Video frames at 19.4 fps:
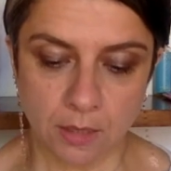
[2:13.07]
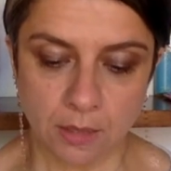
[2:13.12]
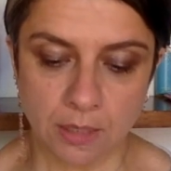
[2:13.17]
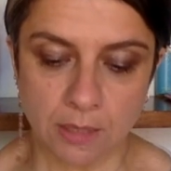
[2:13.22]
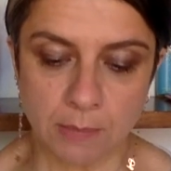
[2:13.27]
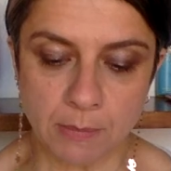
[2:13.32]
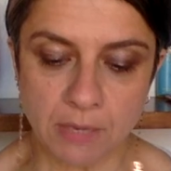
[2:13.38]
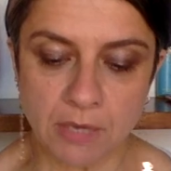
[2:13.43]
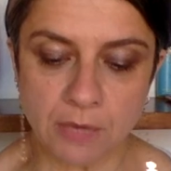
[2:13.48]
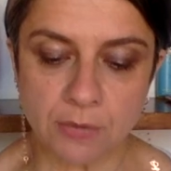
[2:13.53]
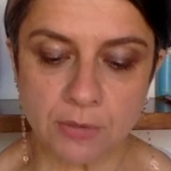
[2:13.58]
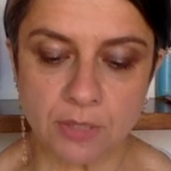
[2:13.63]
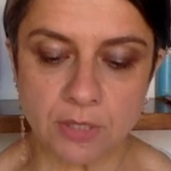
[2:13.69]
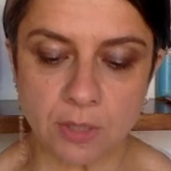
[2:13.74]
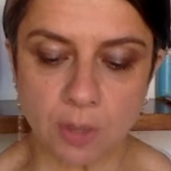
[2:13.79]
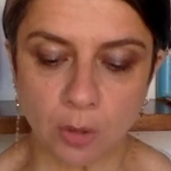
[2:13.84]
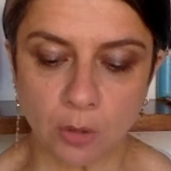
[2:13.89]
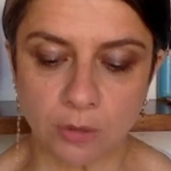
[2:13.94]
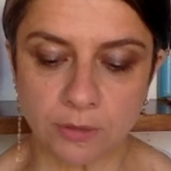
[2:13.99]
they may
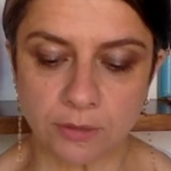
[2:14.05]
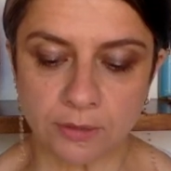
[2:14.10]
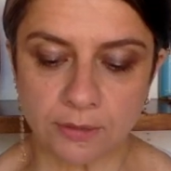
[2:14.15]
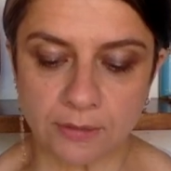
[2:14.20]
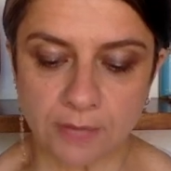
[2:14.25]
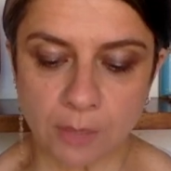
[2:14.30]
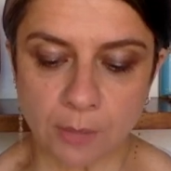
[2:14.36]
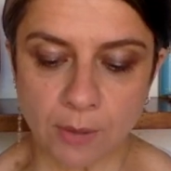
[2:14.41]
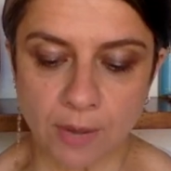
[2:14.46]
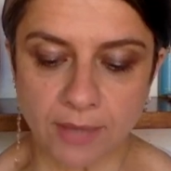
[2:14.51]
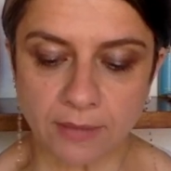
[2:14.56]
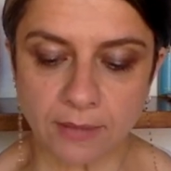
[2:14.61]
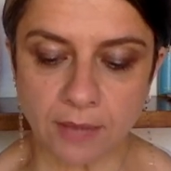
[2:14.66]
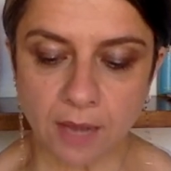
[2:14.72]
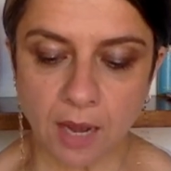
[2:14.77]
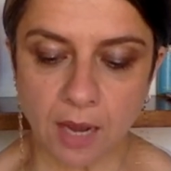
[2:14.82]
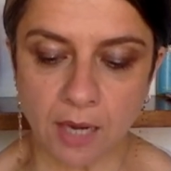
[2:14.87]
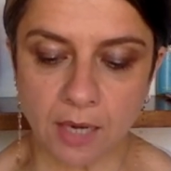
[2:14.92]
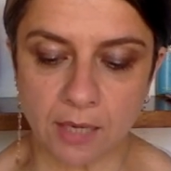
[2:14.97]
result in direct
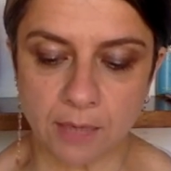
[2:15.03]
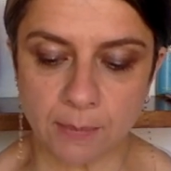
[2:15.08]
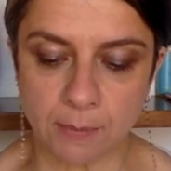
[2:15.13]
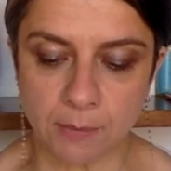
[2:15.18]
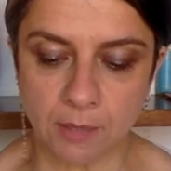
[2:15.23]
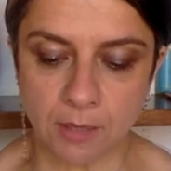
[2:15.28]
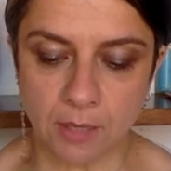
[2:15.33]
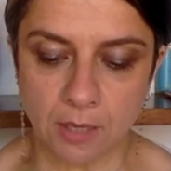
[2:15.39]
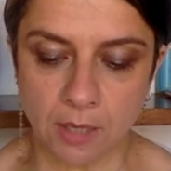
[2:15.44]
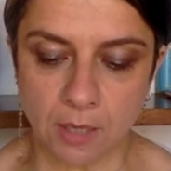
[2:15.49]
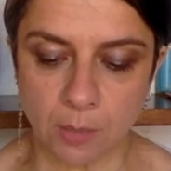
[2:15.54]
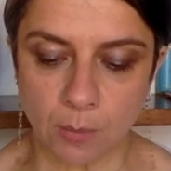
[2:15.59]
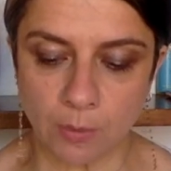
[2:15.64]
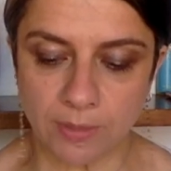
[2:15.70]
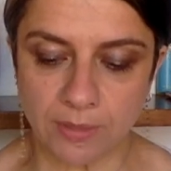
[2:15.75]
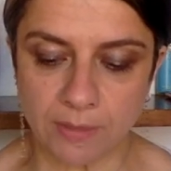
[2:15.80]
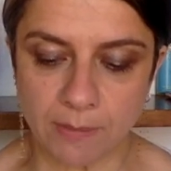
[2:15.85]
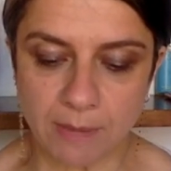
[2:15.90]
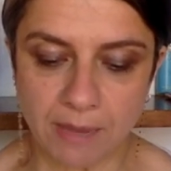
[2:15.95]
harm
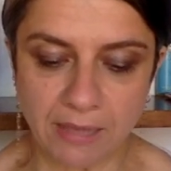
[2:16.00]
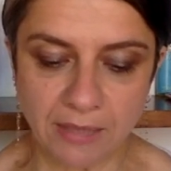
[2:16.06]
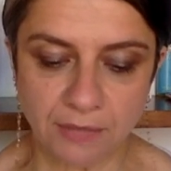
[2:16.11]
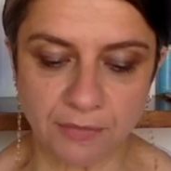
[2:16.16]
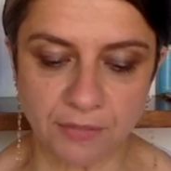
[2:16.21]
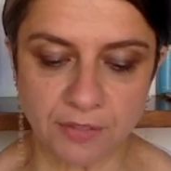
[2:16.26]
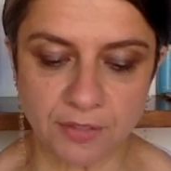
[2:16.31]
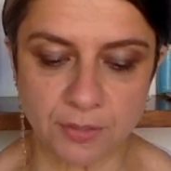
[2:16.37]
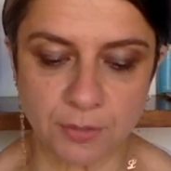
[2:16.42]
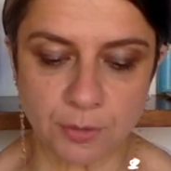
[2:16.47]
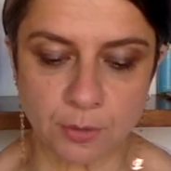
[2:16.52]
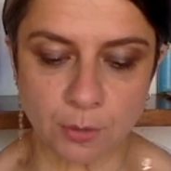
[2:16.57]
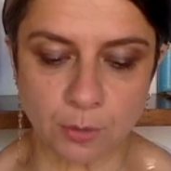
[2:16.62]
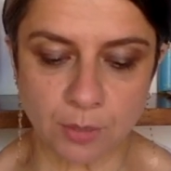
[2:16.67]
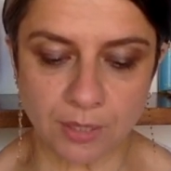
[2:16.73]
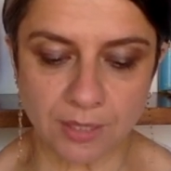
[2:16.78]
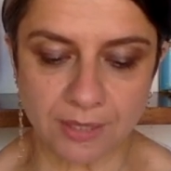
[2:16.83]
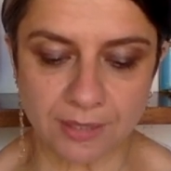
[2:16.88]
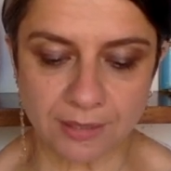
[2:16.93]
when they manifest
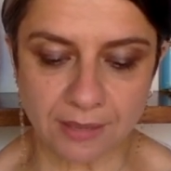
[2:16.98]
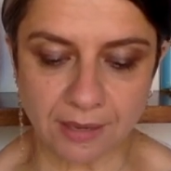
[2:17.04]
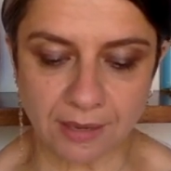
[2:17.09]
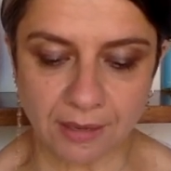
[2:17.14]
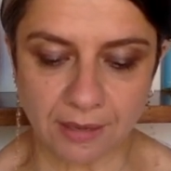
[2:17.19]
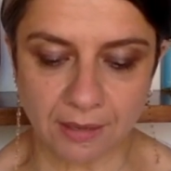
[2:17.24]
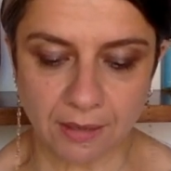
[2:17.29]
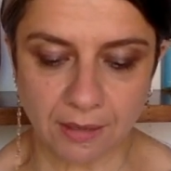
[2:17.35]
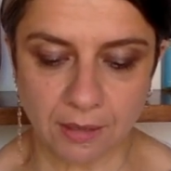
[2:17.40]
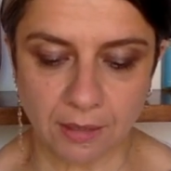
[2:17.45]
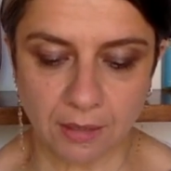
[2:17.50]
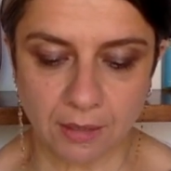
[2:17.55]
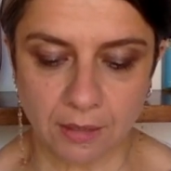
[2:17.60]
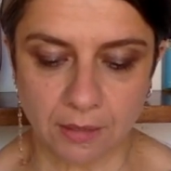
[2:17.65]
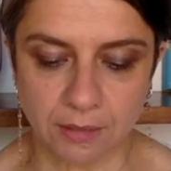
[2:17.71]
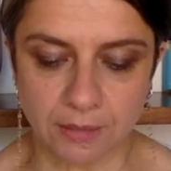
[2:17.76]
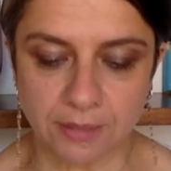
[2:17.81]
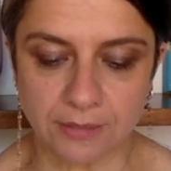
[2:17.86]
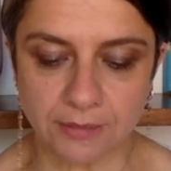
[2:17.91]
through krita,
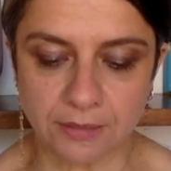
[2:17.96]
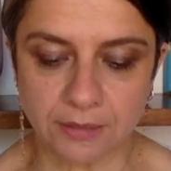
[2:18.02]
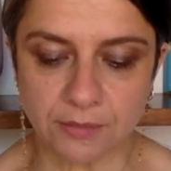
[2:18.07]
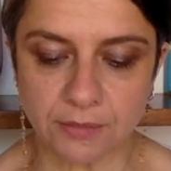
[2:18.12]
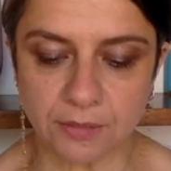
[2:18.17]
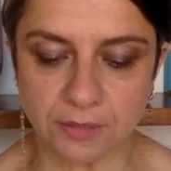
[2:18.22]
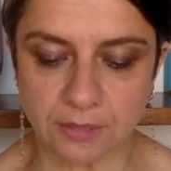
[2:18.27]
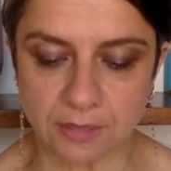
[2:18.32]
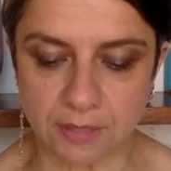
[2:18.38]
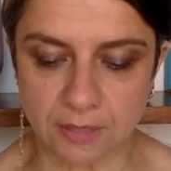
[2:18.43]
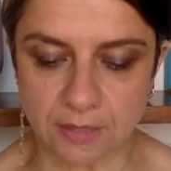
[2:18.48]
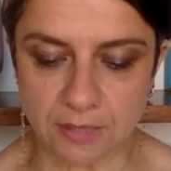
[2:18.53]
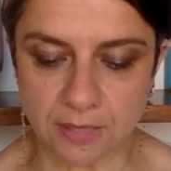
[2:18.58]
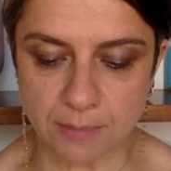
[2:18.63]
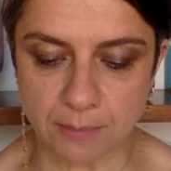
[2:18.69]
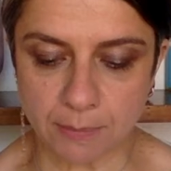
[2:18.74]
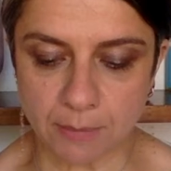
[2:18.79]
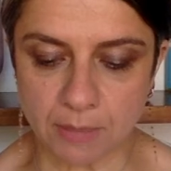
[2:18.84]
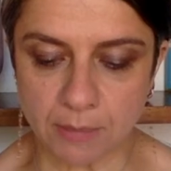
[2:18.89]
negativities
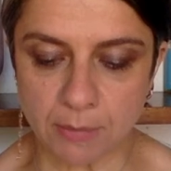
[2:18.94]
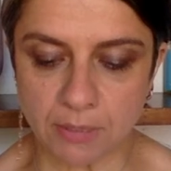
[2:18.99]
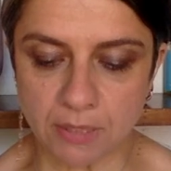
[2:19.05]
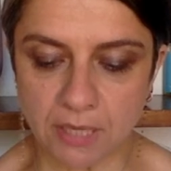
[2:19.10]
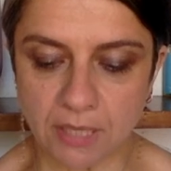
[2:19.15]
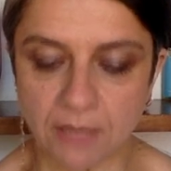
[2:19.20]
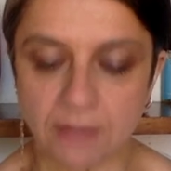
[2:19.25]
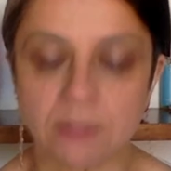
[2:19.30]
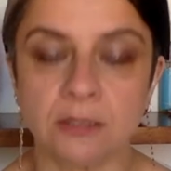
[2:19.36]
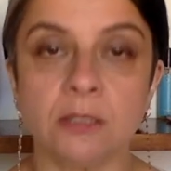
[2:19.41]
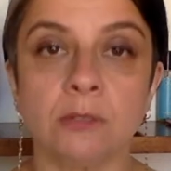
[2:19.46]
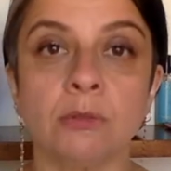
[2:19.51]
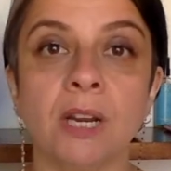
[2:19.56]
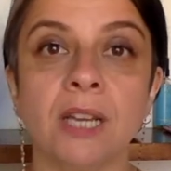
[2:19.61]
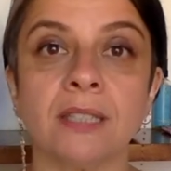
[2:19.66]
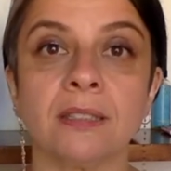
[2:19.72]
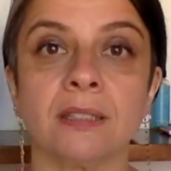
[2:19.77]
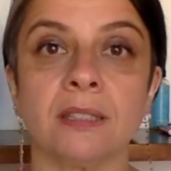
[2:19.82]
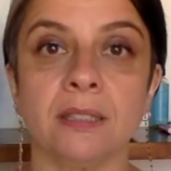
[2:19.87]
that may be done
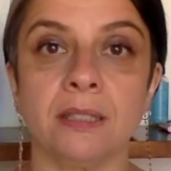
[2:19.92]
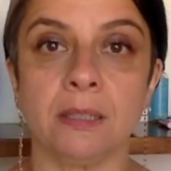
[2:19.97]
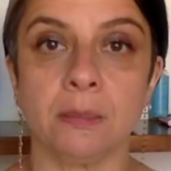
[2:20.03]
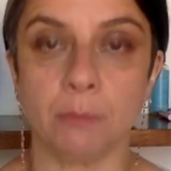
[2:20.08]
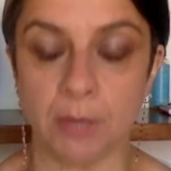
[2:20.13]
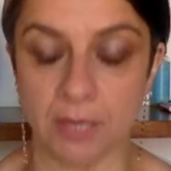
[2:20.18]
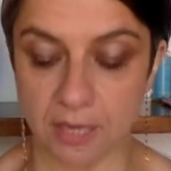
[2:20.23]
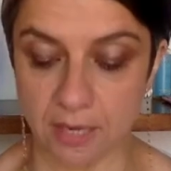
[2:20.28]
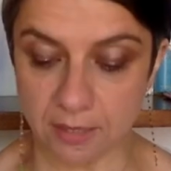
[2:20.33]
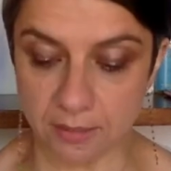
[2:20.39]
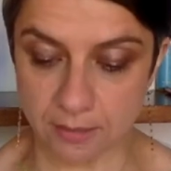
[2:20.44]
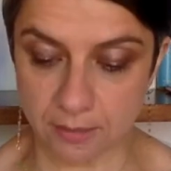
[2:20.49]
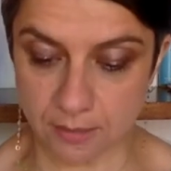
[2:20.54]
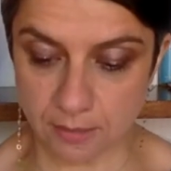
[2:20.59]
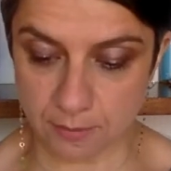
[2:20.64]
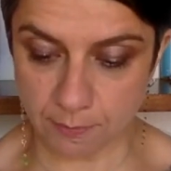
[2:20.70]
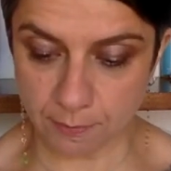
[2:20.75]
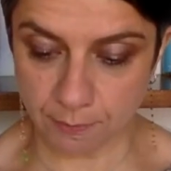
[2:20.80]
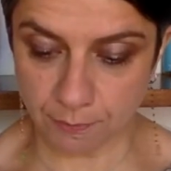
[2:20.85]
directly by
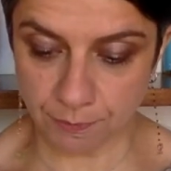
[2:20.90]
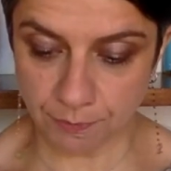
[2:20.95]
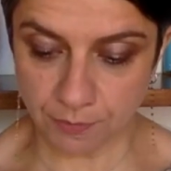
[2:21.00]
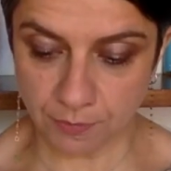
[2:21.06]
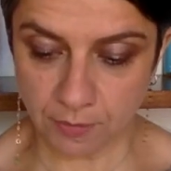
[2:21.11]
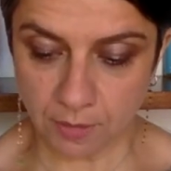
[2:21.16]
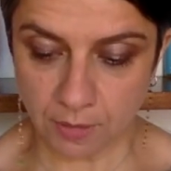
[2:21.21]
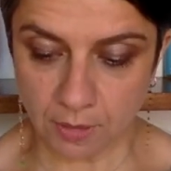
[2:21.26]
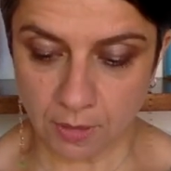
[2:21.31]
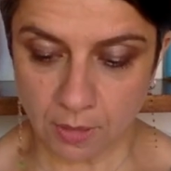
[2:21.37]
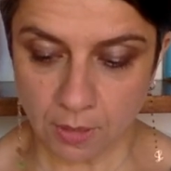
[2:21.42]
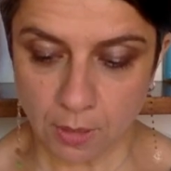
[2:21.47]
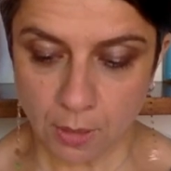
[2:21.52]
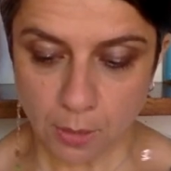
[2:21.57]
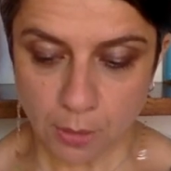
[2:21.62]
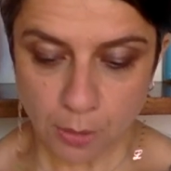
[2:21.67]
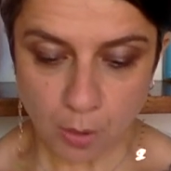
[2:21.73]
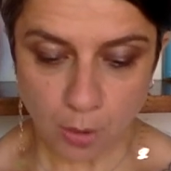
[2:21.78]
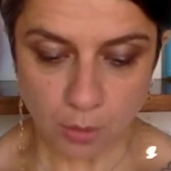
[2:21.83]
us.
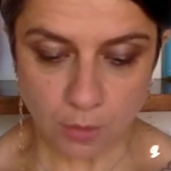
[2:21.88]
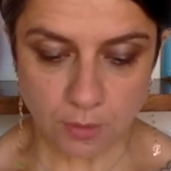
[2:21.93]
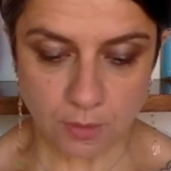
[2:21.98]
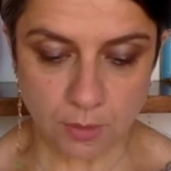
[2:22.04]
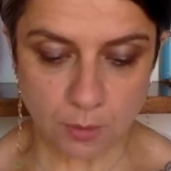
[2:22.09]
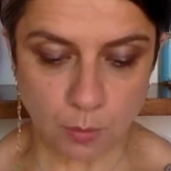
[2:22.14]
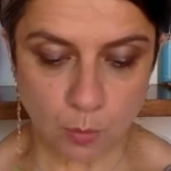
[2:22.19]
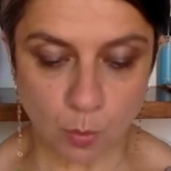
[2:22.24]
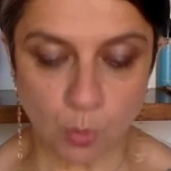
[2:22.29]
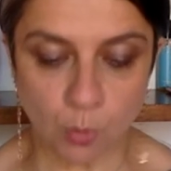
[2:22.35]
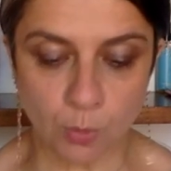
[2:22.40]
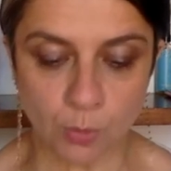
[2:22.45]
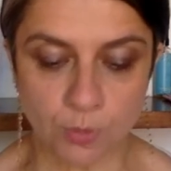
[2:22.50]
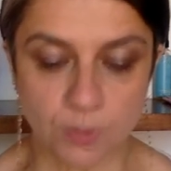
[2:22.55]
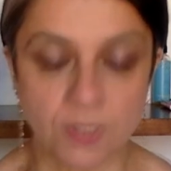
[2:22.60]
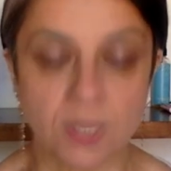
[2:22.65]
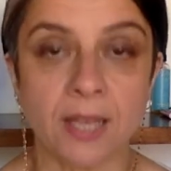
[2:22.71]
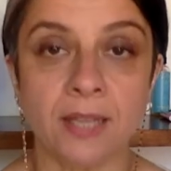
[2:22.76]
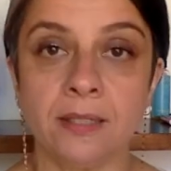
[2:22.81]
Thoughts,
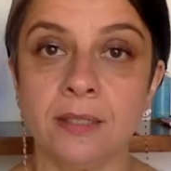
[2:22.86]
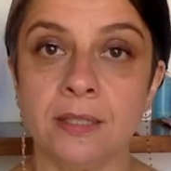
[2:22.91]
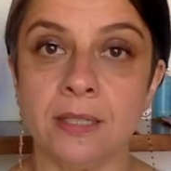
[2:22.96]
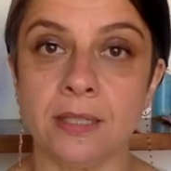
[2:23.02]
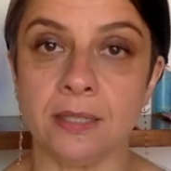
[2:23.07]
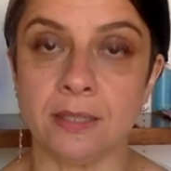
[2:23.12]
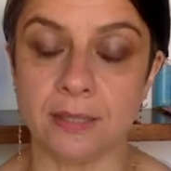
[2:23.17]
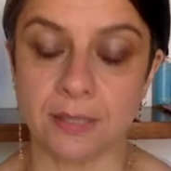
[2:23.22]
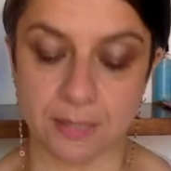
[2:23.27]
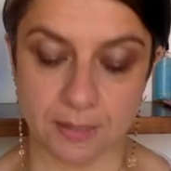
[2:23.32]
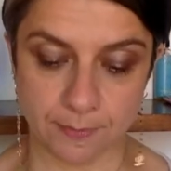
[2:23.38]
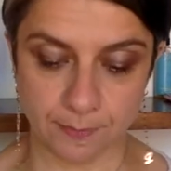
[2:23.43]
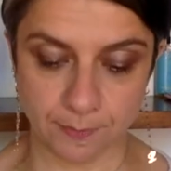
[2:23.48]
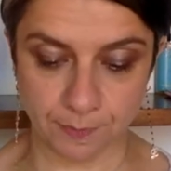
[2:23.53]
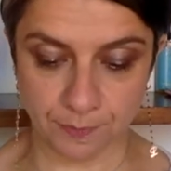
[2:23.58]
words, and deeds.